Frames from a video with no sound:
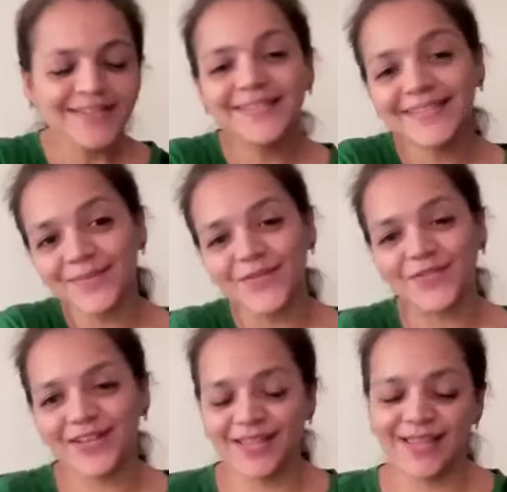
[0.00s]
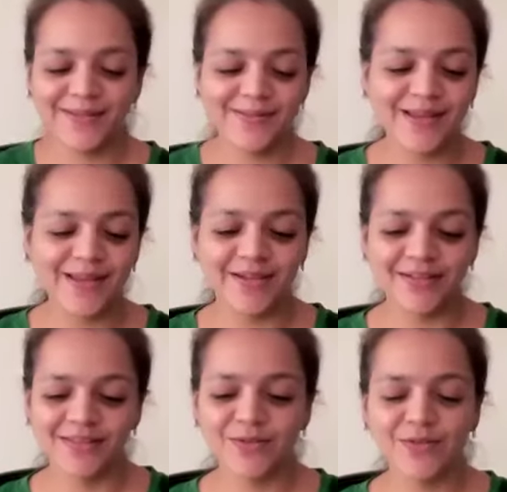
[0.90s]
some of us like
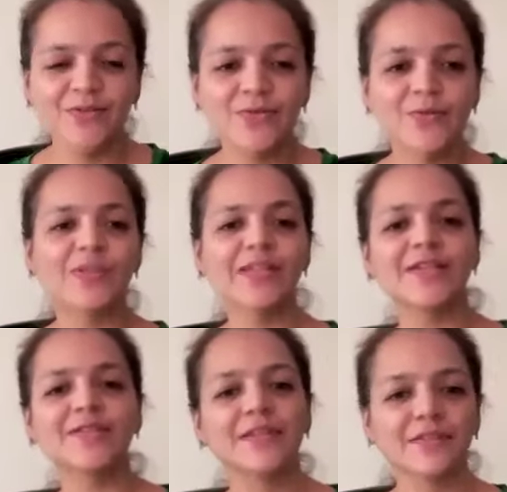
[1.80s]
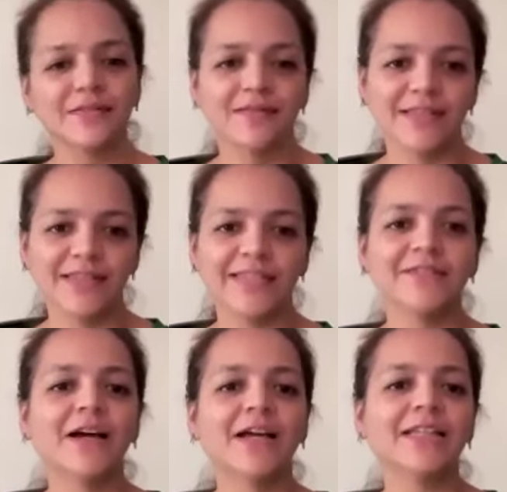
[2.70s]
us, who believe in the
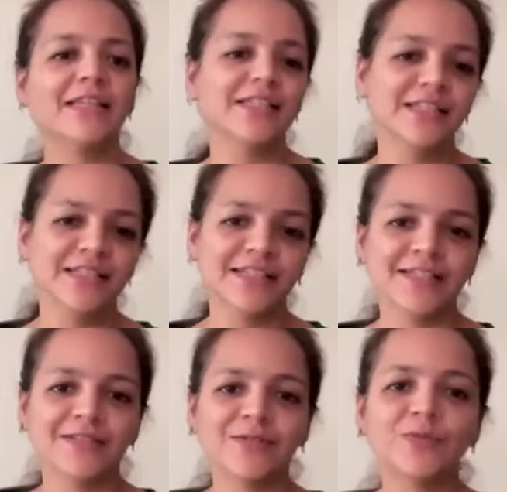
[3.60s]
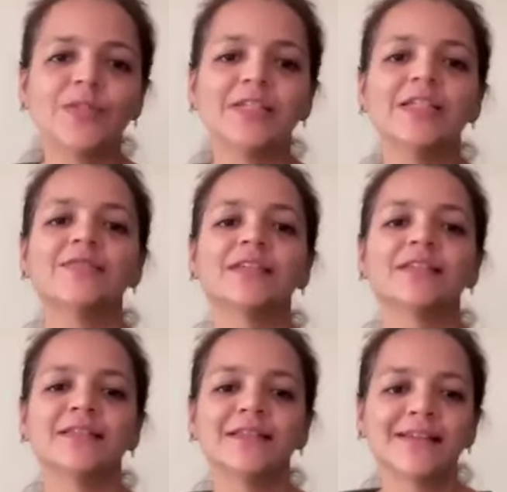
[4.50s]
divine healing, who believe
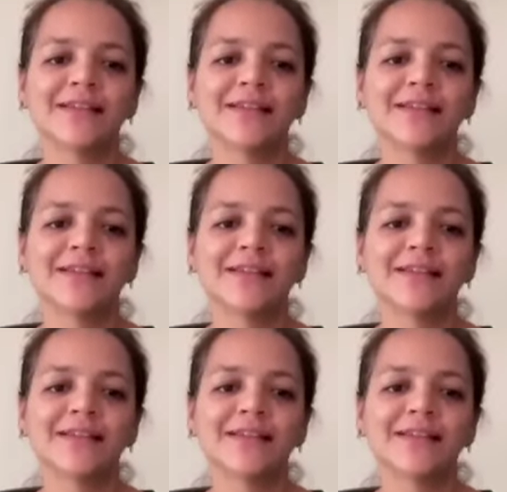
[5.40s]
in